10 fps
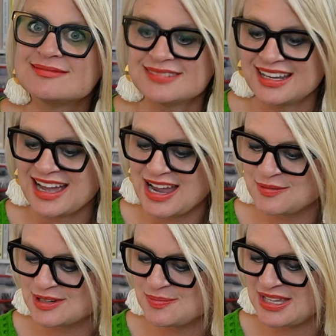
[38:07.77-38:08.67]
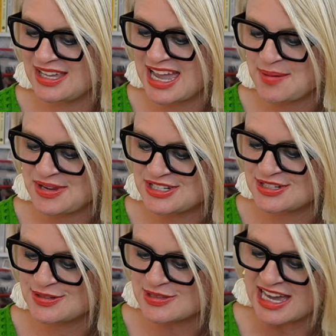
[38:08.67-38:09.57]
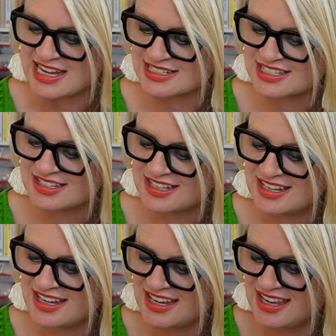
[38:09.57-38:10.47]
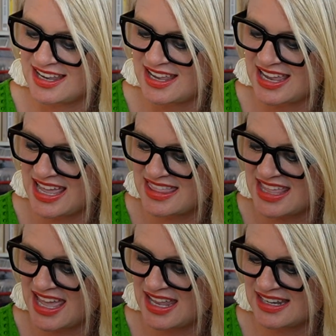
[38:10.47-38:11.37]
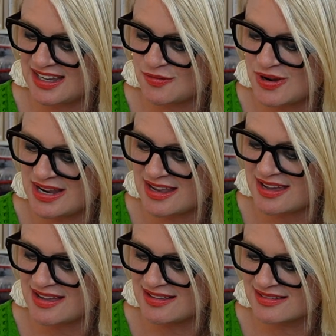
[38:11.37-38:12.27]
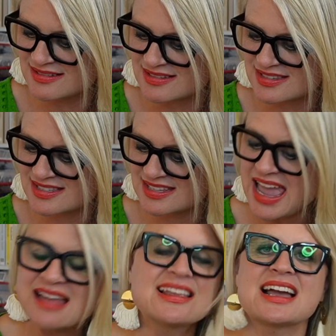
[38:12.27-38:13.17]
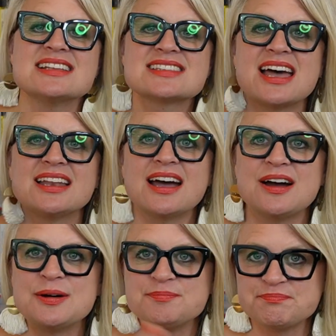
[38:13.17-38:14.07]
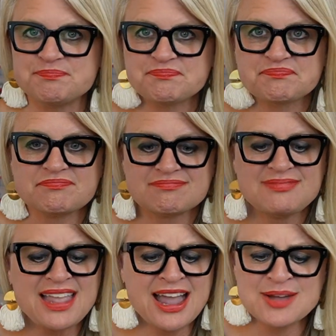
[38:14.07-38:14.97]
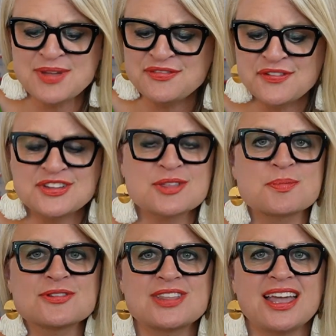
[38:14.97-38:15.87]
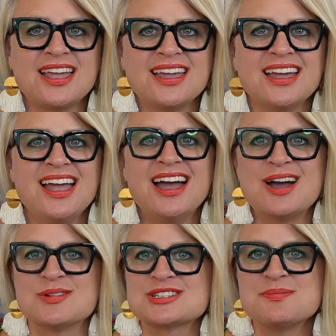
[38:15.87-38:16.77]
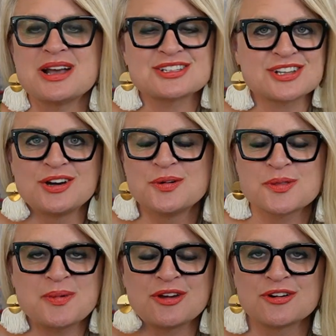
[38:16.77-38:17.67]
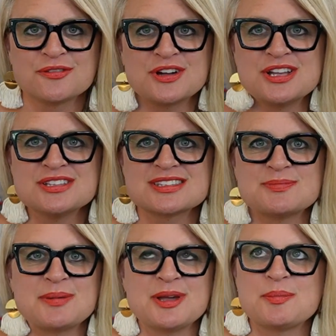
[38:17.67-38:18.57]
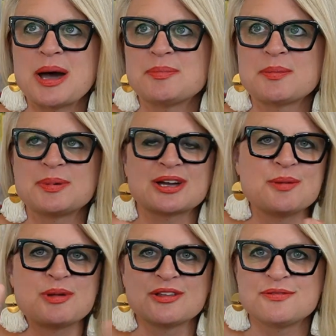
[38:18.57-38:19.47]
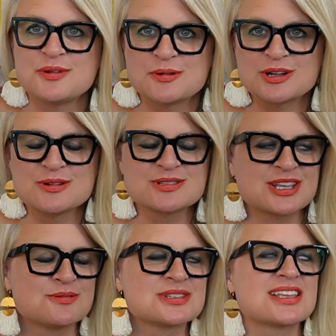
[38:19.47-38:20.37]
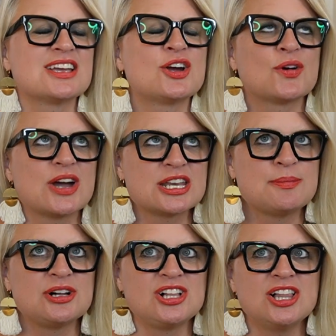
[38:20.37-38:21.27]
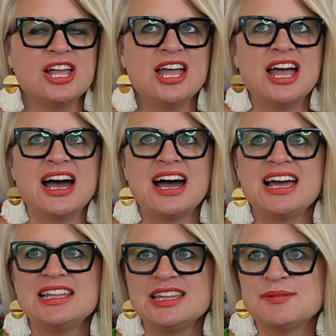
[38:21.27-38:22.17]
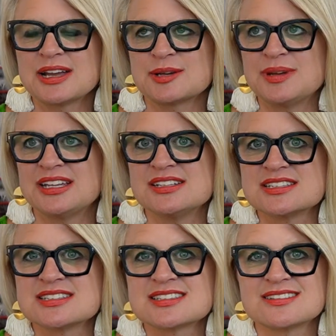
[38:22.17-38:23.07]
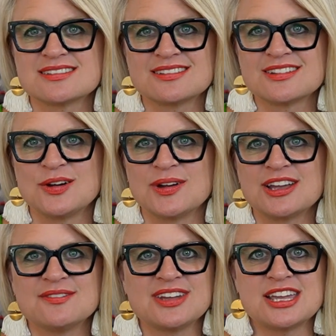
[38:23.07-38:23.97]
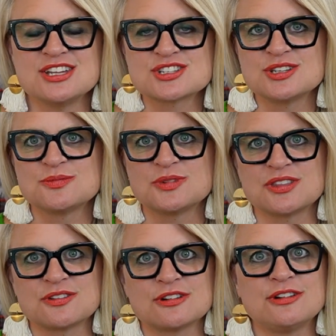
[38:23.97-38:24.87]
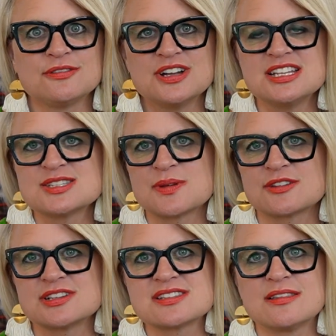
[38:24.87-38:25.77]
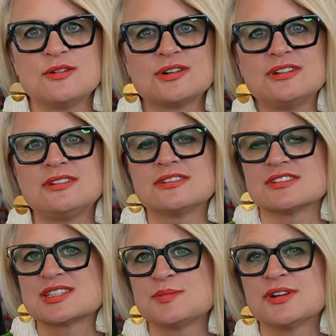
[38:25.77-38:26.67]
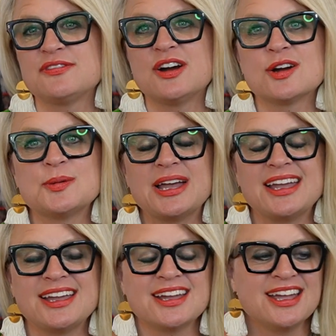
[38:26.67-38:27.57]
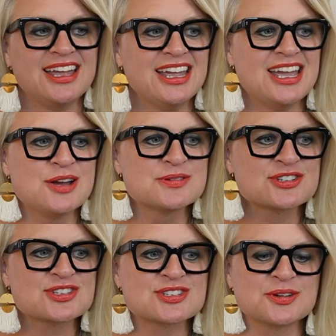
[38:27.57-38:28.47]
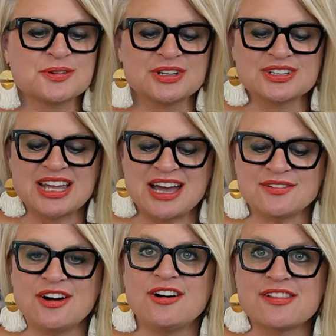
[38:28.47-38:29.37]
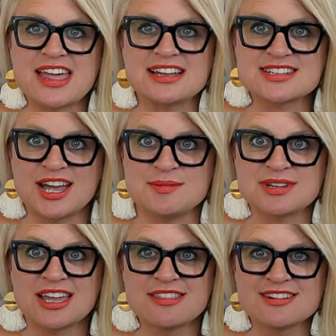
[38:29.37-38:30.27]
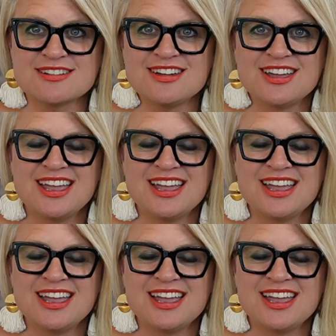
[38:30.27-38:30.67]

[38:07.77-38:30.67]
And I would be happy to do that. And then what else? Yeah, like I said, I had my 50th birthday. I went to Mexico with my girlfriends. Maybe I'll pop up a couple of photos. It was incredible. Highly recommend going on vacation with your girlfriends, whether it's local or somewhere far away. It was just so good to have all that time together.